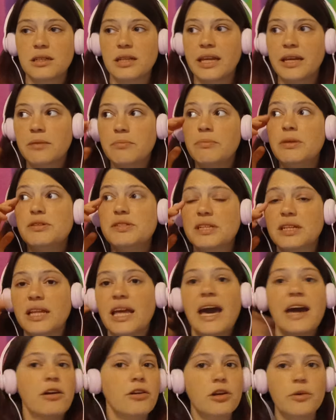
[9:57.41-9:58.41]
Like
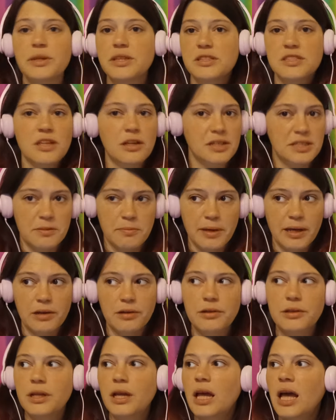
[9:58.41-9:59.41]
musically, I don't know what the song is
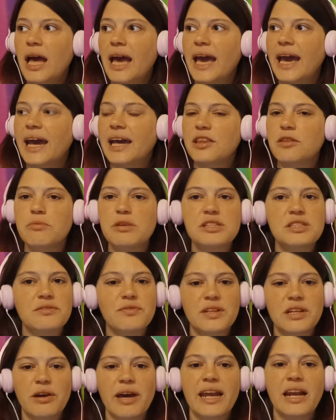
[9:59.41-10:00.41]
about, and the
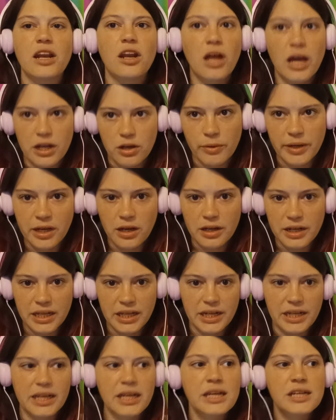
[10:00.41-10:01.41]
music video had a lot going on
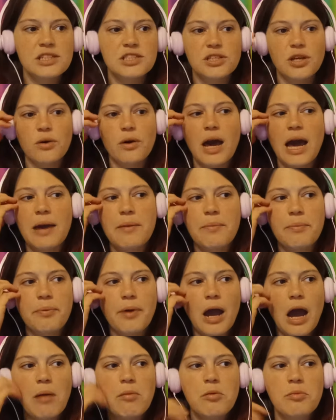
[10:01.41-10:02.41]
in it. So I
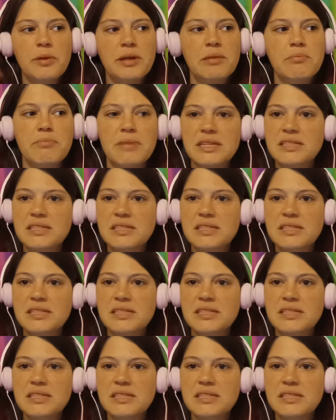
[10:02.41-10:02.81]
probably